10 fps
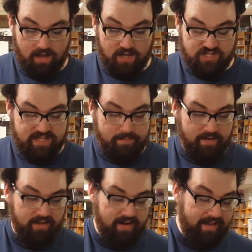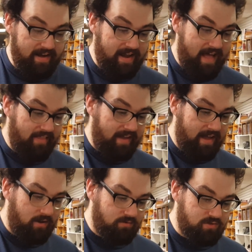Just the ability to get an ally
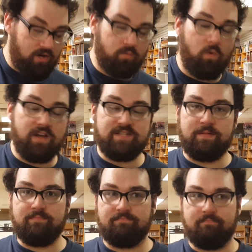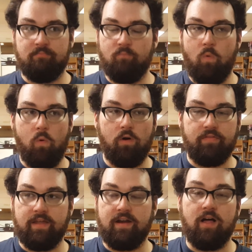out. Turn one has been more
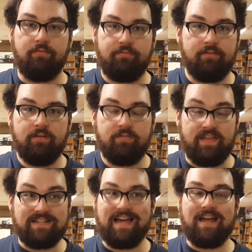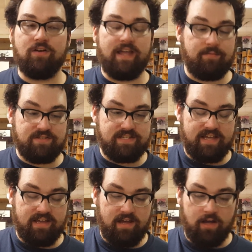than enough the entire game just to
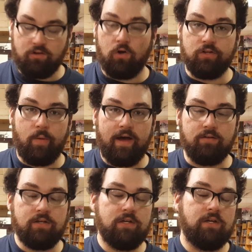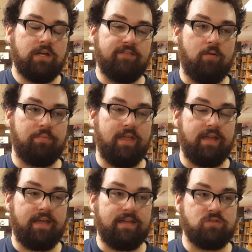get a Guildo out. If I'm
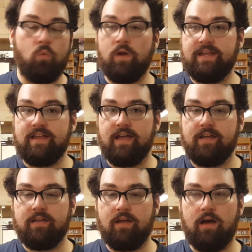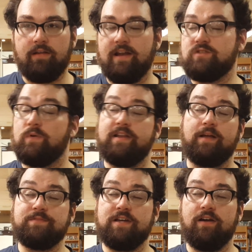playing a 20 deck, not 20 deck,
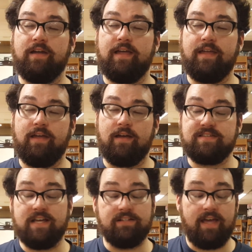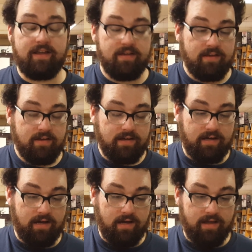I'm sorry, a cell deck,
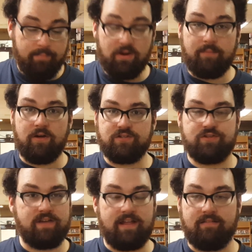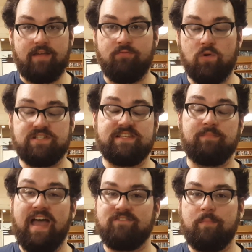it pretty much it forces
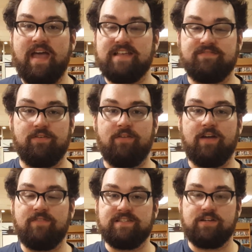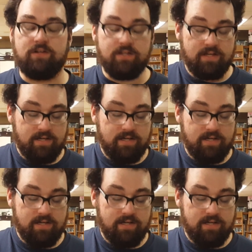them to have to pass if they're very physical.